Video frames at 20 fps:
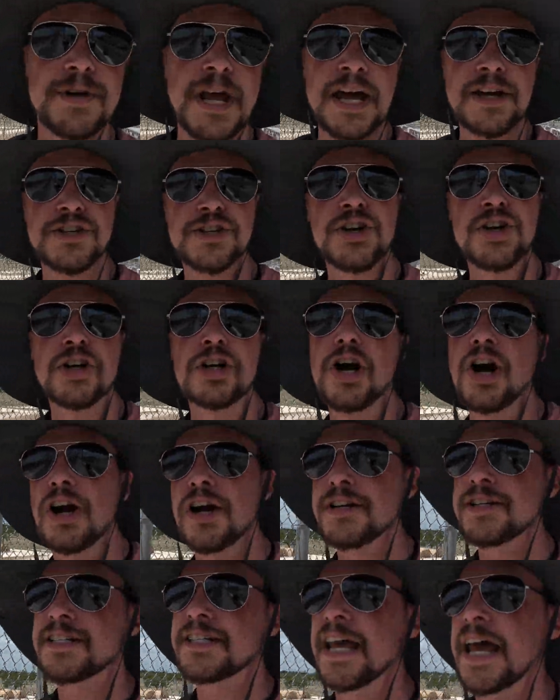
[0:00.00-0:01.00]
National
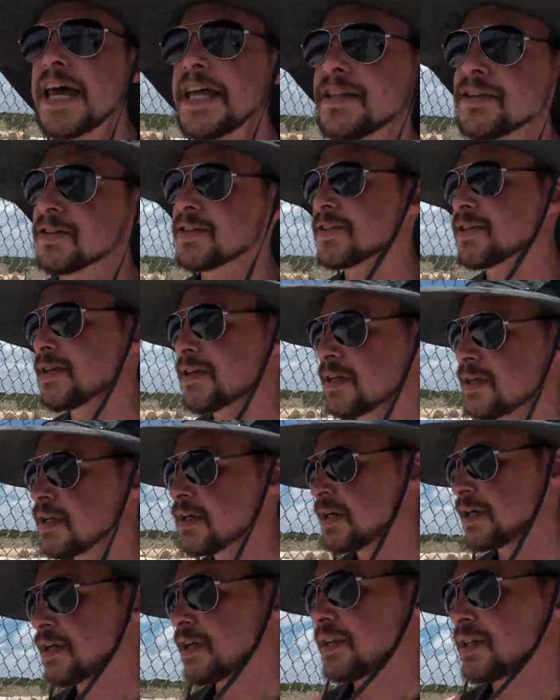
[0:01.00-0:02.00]
Guard tents
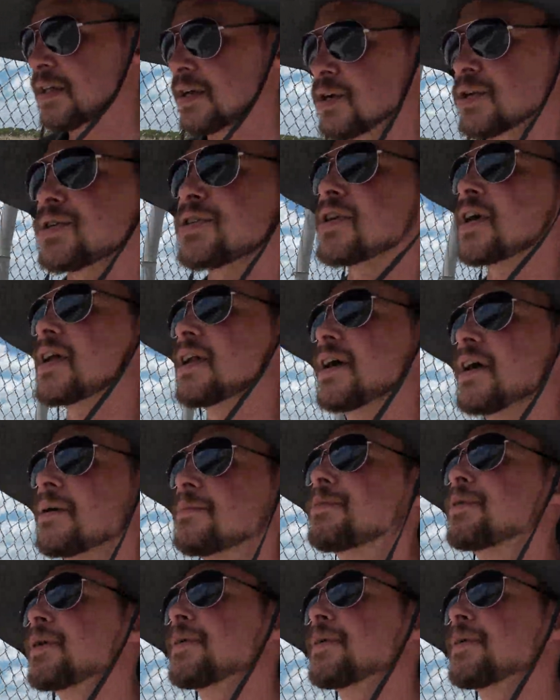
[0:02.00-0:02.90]
that are set up.